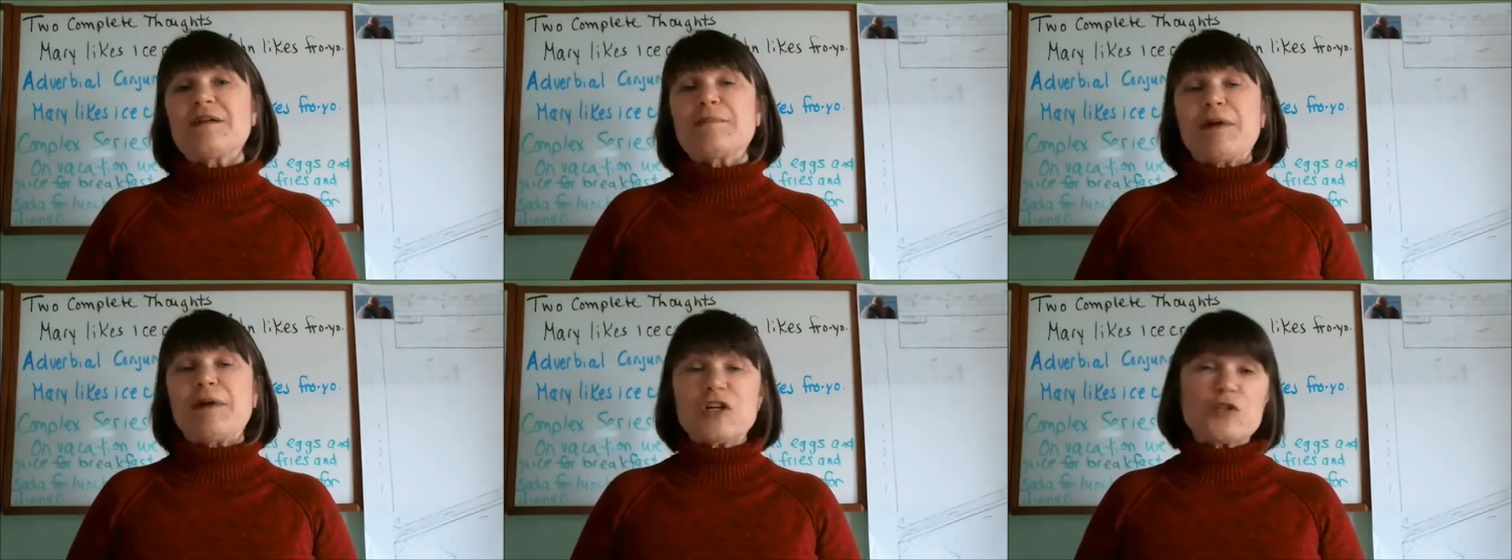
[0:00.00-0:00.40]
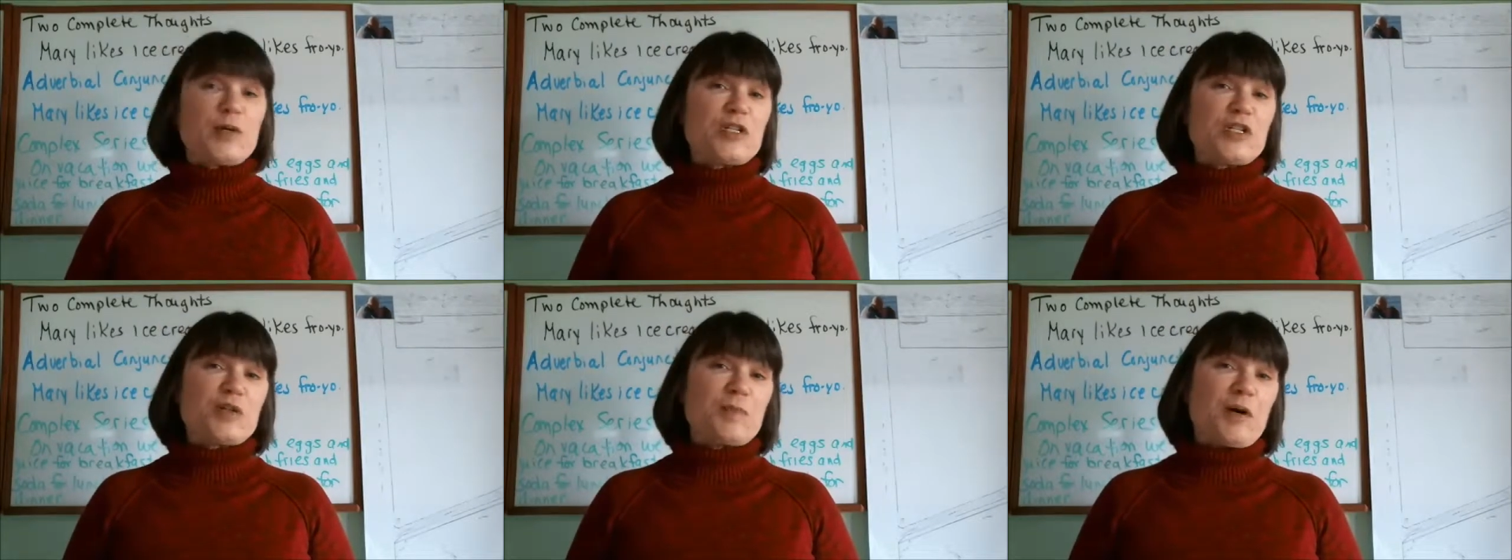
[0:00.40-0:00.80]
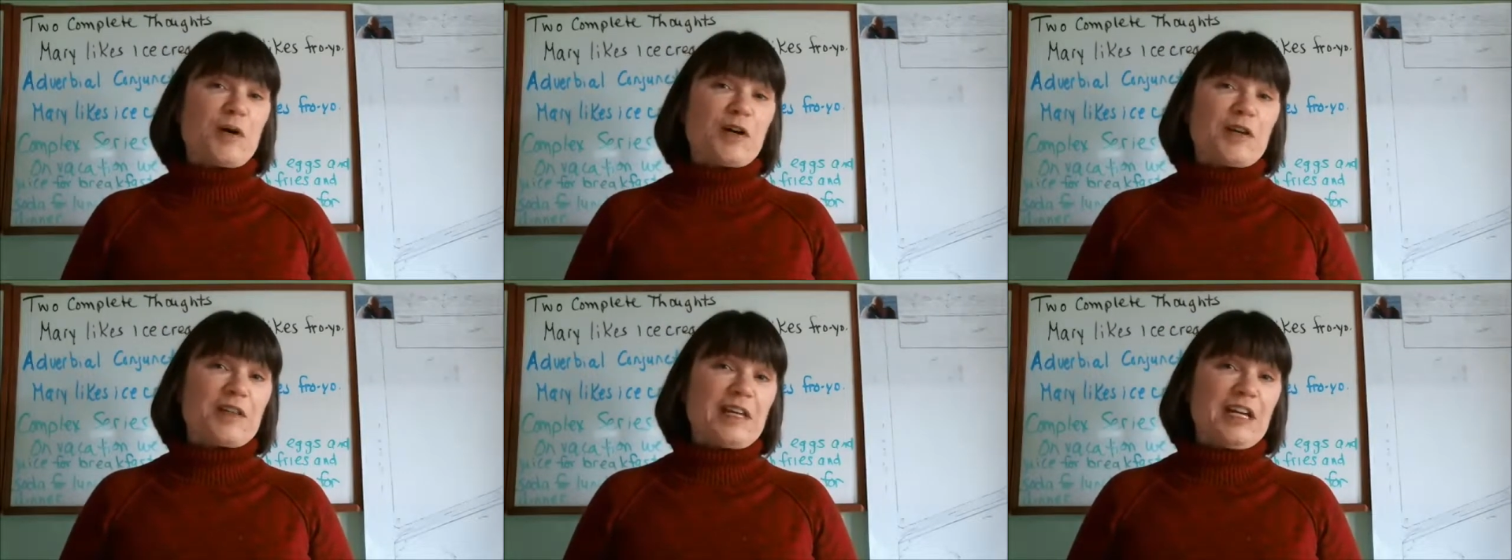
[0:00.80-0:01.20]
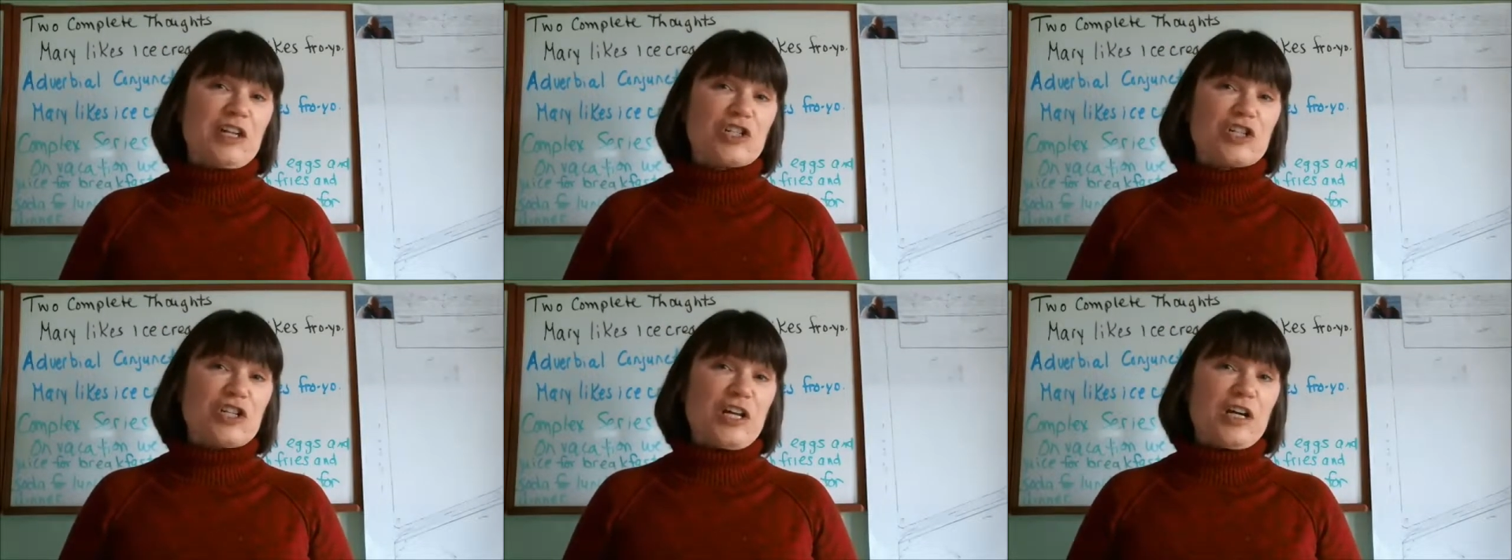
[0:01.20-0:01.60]
punctuation mark in the
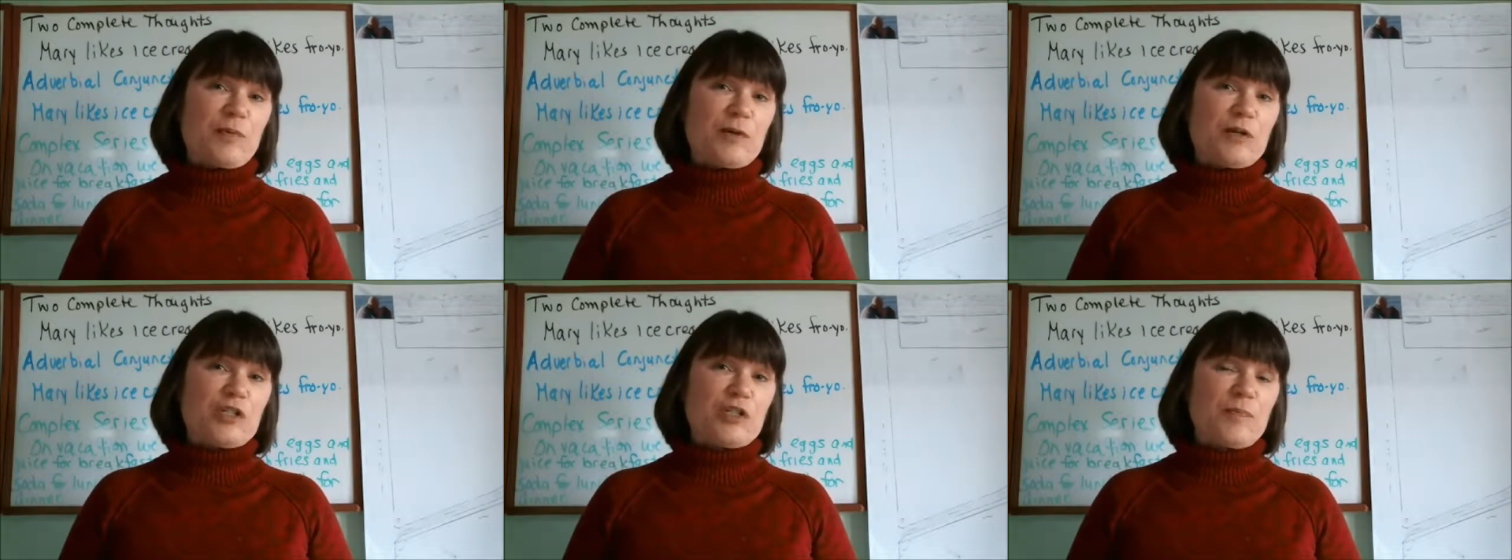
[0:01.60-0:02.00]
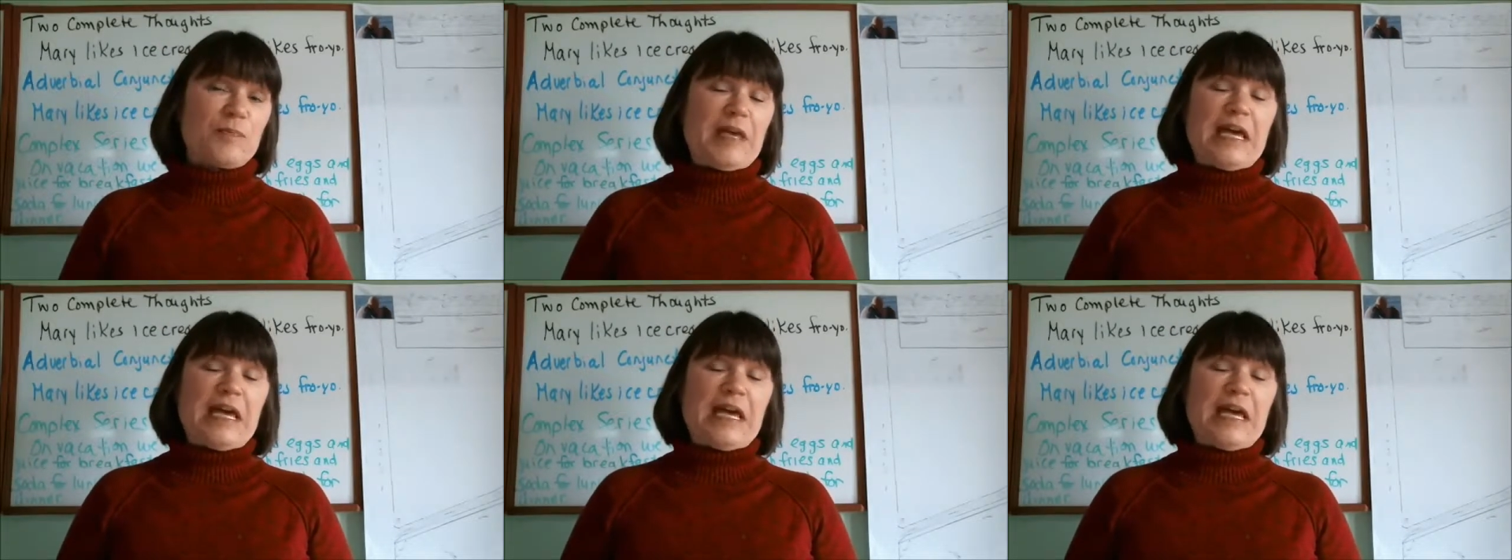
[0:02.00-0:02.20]
English language.